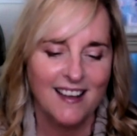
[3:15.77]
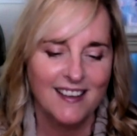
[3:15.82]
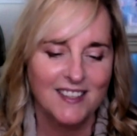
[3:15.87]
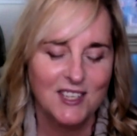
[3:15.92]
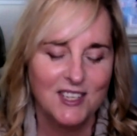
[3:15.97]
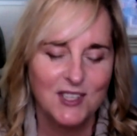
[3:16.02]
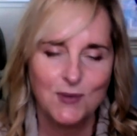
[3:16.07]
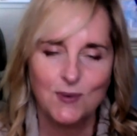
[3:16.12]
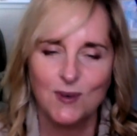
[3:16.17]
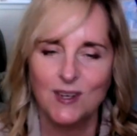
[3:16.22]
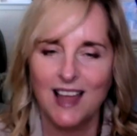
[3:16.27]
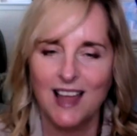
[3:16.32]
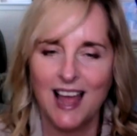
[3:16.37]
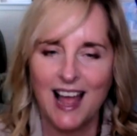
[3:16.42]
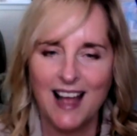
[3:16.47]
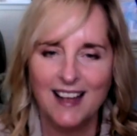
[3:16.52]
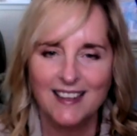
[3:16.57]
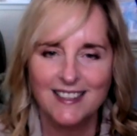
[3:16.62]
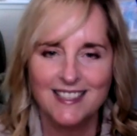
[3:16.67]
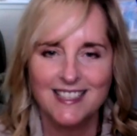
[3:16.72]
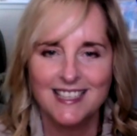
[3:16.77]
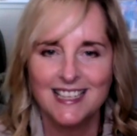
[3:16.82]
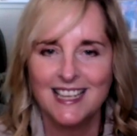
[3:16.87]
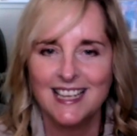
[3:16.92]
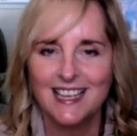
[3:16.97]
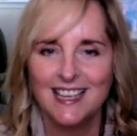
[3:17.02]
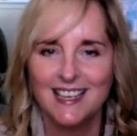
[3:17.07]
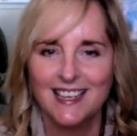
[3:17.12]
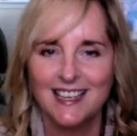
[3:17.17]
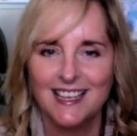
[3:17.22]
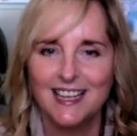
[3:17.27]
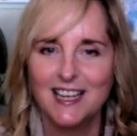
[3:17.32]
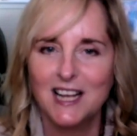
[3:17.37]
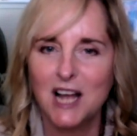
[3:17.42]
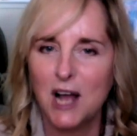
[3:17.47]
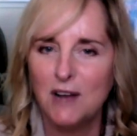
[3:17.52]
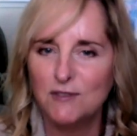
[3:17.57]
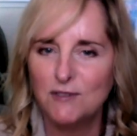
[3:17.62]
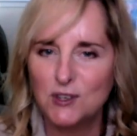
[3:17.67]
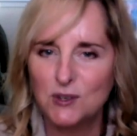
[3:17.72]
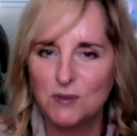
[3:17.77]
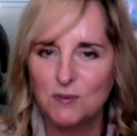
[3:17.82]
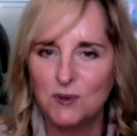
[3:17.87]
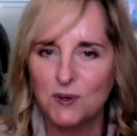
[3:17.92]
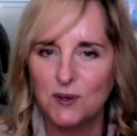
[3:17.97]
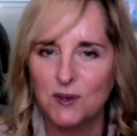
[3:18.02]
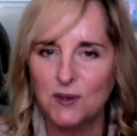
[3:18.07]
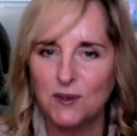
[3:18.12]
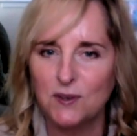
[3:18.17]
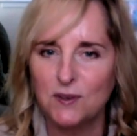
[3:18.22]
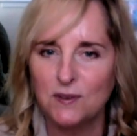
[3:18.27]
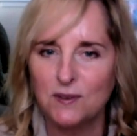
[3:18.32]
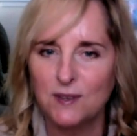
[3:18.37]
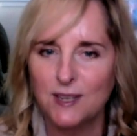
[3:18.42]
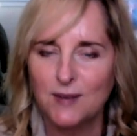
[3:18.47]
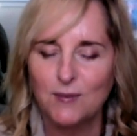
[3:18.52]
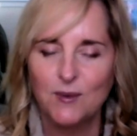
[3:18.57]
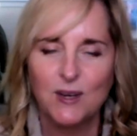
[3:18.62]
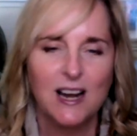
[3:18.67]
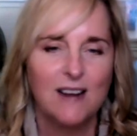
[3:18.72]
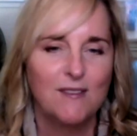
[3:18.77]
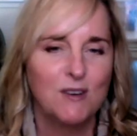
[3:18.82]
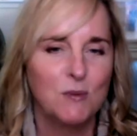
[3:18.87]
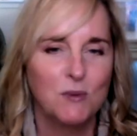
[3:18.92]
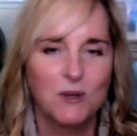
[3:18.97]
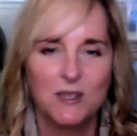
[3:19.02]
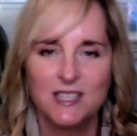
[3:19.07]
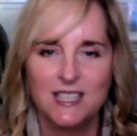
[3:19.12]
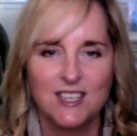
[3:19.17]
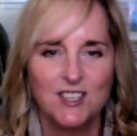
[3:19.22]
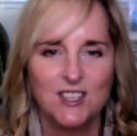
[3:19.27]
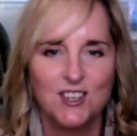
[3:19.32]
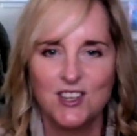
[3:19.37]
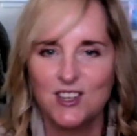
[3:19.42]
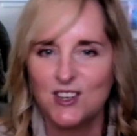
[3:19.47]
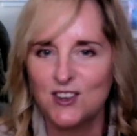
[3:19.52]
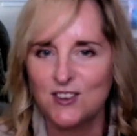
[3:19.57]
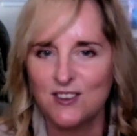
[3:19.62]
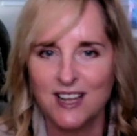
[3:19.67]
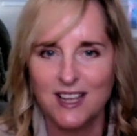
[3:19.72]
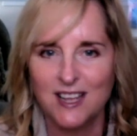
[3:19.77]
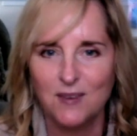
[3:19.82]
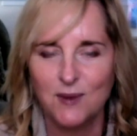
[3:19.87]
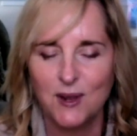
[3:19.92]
just relaxing, get comfortable in whatever position you're in,